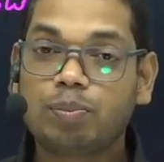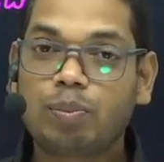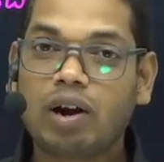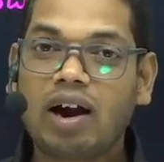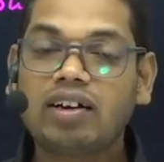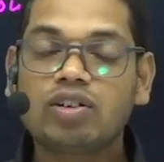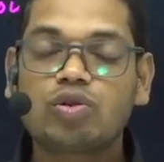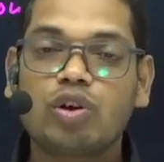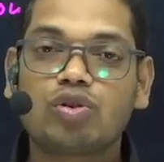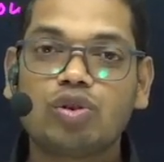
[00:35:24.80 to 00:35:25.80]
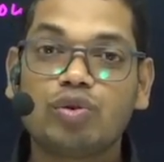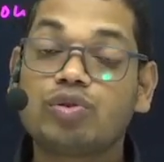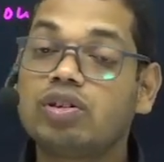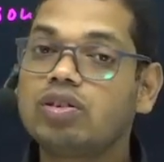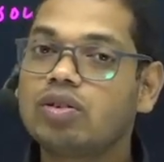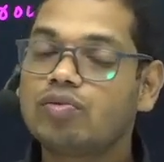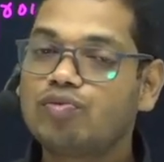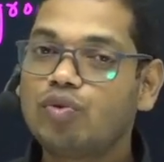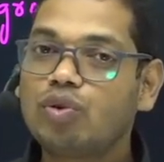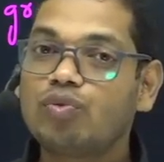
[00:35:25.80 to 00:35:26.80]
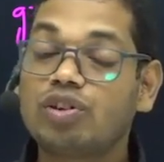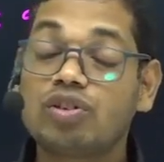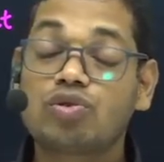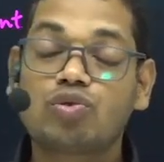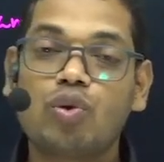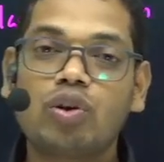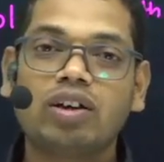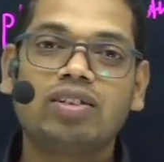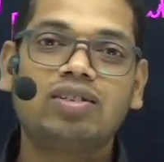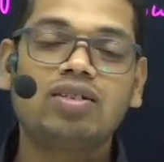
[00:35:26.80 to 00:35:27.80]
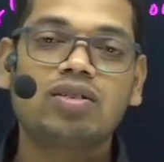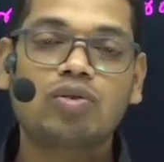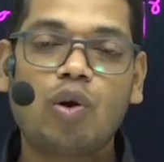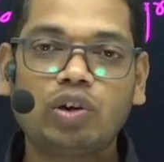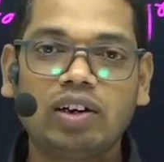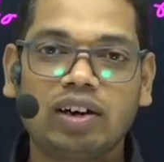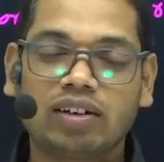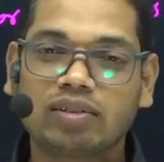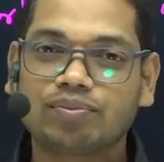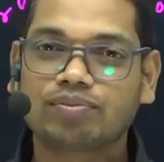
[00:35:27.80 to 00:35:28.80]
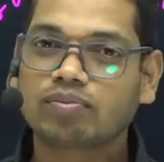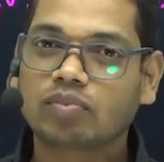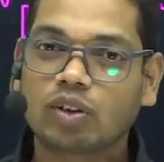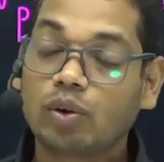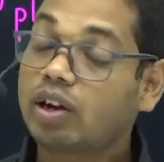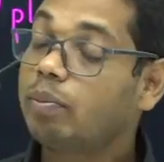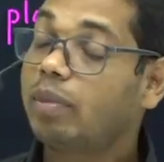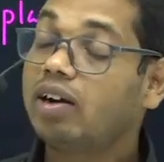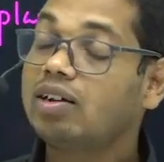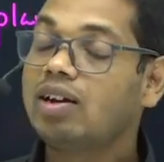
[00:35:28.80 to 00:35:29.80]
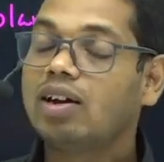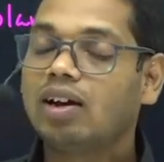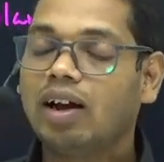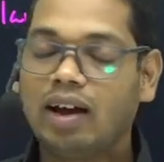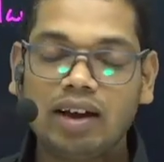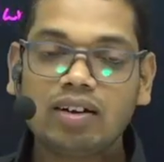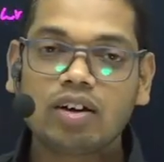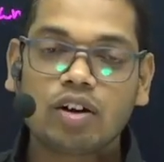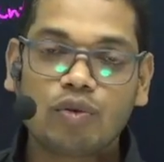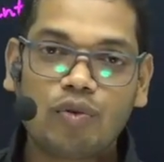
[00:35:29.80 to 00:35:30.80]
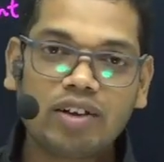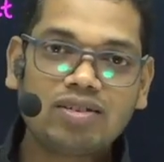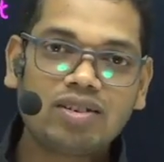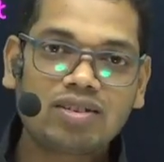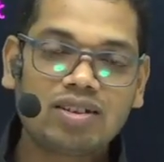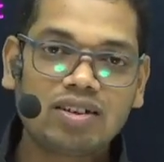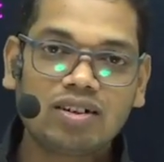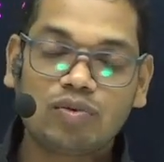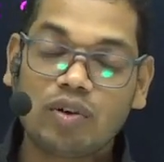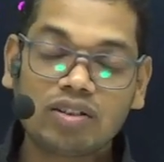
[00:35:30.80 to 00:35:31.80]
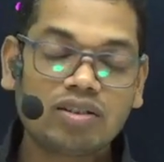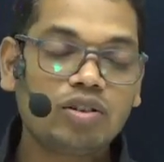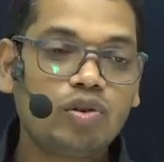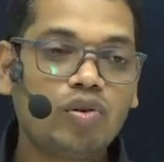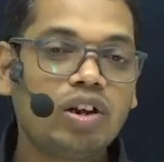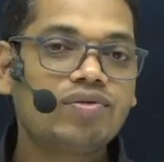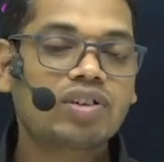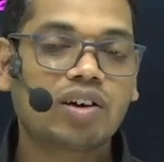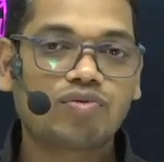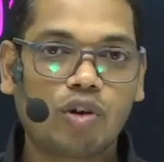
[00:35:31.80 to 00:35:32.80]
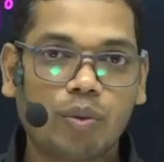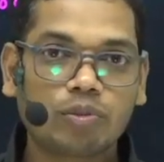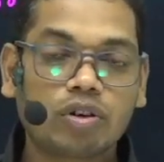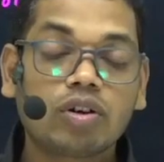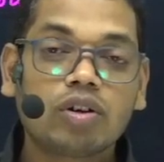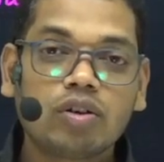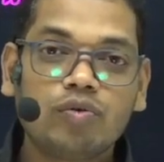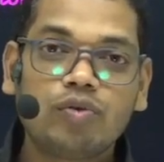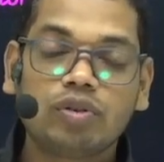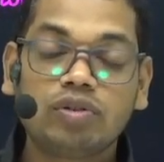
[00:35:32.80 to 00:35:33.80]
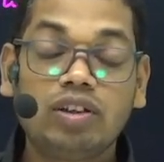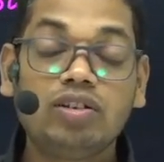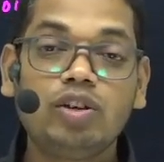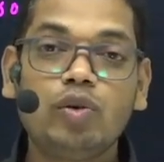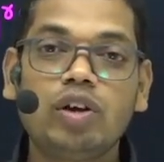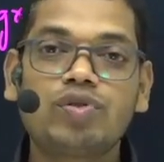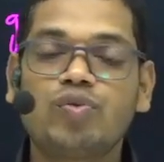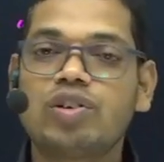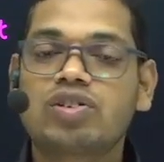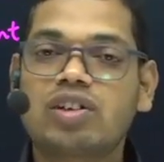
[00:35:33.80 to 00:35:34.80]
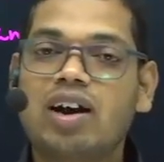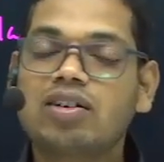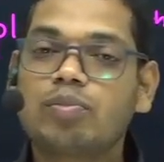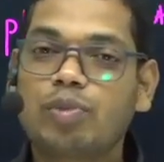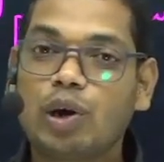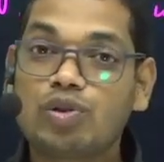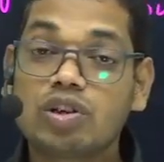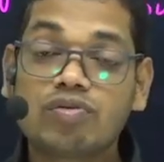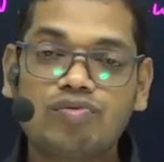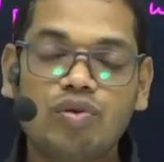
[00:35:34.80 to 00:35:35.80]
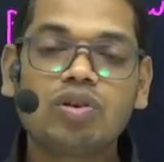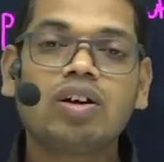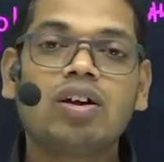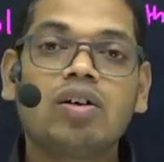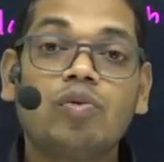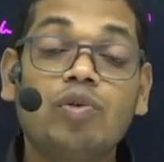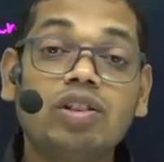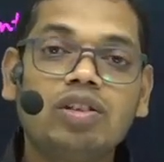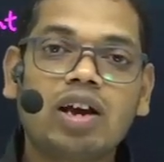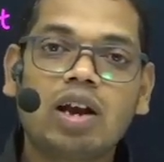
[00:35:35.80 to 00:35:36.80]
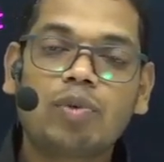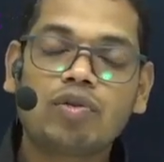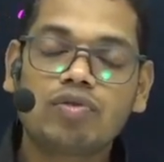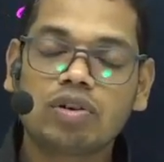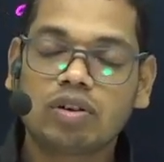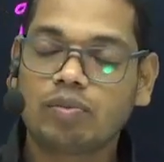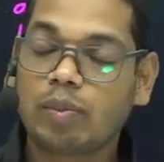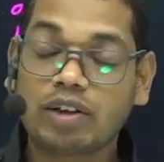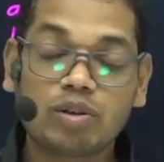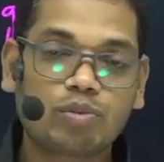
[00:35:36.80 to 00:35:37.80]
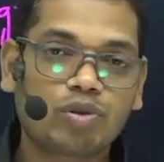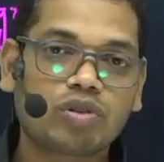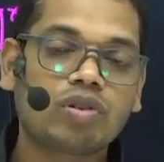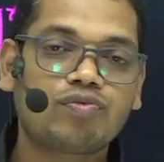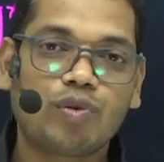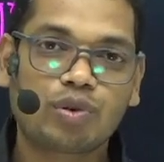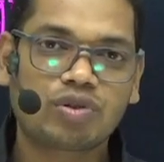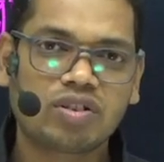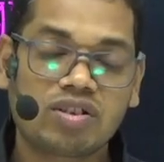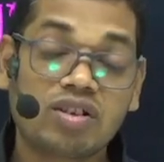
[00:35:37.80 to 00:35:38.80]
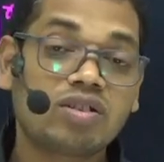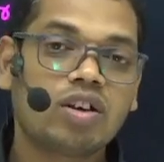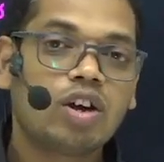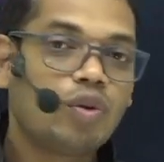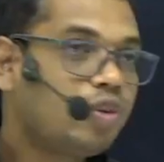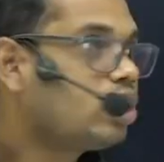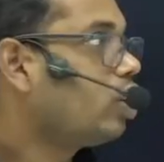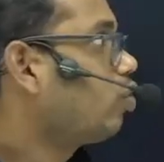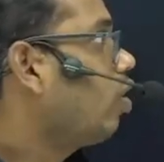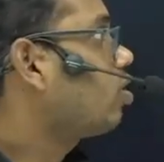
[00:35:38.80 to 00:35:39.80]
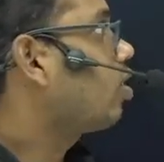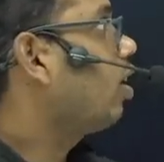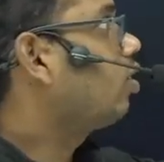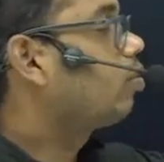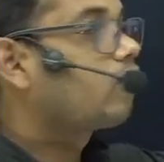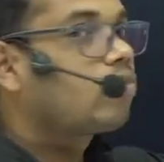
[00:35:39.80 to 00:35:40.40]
plant is going to use the food which is stored in this cotyledon. Okay, but and once the new leaves are formed, the new leaves will start producing food with the help of by the process of photosynthesis, which requires light.